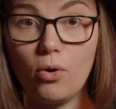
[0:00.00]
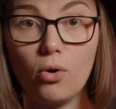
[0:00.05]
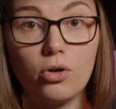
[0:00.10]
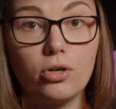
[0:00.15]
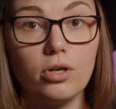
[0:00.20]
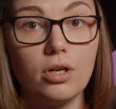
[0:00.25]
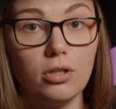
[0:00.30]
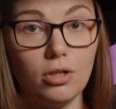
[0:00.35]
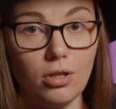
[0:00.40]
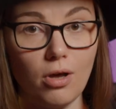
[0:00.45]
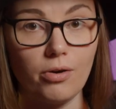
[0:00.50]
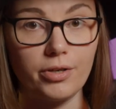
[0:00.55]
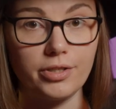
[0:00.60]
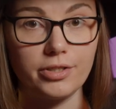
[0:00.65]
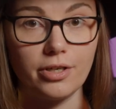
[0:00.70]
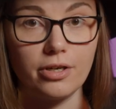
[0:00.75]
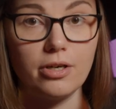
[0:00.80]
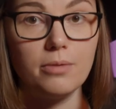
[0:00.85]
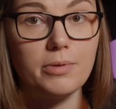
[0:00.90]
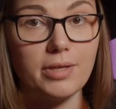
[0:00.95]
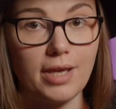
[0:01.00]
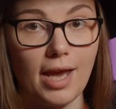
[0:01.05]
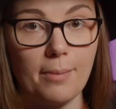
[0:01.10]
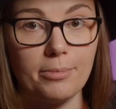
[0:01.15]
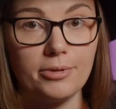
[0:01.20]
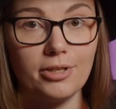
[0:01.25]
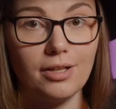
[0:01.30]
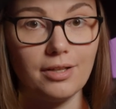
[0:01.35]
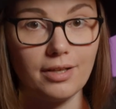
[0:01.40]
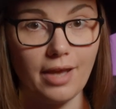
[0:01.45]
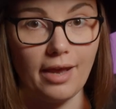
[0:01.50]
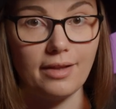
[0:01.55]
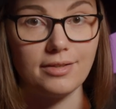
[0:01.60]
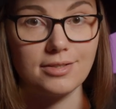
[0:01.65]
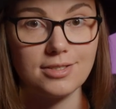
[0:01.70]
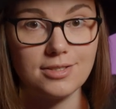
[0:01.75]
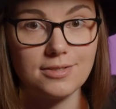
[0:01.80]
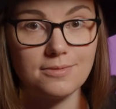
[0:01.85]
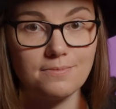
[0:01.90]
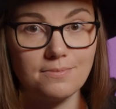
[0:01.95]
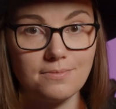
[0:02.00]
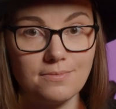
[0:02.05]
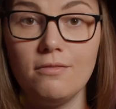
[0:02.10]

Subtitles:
or long-term capital gains.